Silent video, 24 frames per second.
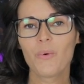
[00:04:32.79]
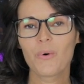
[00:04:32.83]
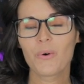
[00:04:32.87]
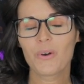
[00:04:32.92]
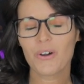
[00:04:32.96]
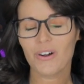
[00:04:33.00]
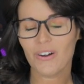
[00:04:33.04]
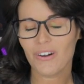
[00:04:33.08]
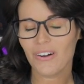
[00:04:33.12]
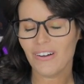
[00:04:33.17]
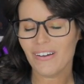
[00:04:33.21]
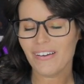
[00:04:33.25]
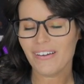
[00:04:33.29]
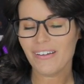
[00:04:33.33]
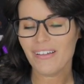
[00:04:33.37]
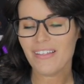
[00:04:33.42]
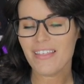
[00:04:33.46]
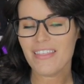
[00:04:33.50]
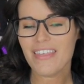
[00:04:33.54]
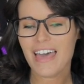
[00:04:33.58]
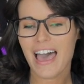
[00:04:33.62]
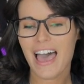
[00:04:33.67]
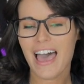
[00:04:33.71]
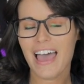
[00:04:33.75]

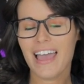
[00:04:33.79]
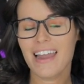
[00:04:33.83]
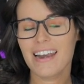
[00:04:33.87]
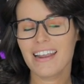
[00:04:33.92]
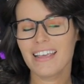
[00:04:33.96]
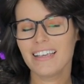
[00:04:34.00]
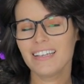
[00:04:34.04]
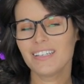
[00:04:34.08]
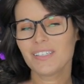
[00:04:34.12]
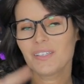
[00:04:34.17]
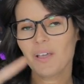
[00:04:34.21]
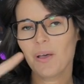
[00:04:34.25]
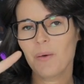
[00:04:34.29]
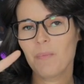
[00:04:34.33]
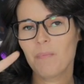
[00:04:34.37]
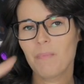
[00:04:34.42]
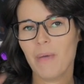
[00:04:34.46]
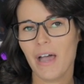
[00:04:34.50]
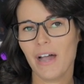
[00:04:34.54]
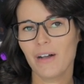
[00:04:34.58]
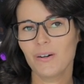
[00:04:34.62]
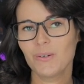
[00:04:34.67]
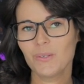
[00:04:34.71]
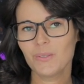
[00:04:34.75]
girl that is
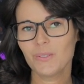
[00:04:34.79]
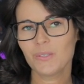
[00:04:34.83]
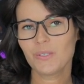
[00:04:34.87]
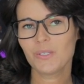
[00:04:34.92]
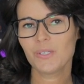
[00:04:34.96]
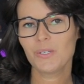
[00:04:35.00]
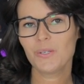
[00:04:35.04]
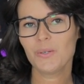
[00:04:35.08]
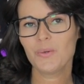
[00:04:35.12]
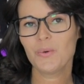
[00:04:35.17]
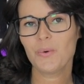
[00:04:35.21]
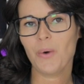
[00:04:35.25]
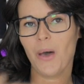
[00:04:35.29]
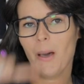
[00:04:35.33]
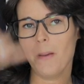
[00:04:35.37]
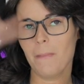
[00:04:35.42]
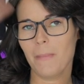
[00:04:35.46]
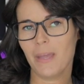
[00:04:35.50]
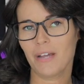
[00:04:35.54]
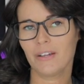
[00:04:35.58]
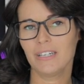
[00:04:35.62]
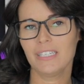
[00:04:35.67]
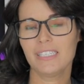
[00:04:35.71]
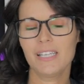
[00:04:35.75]
about to
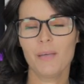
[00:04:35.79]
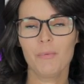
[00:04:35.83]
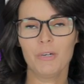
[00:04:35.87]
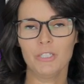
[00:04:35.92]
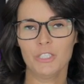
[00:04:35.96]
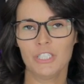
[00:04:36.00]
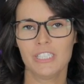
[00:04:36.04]
marry someone.